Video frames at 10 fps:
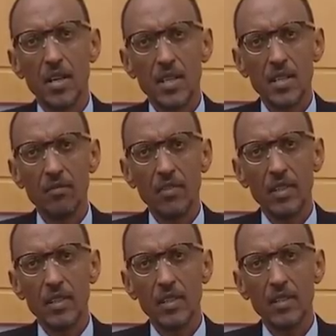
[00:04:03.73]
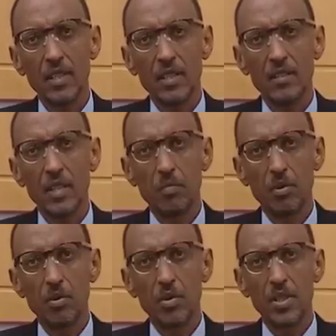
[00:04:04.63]
given that they
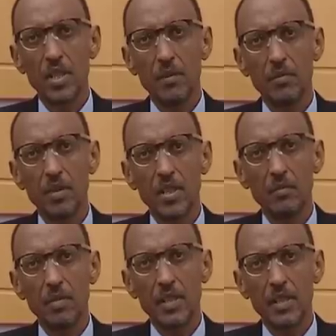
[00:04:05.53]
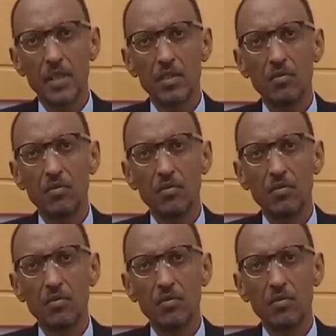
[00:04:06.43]
produce up to 80%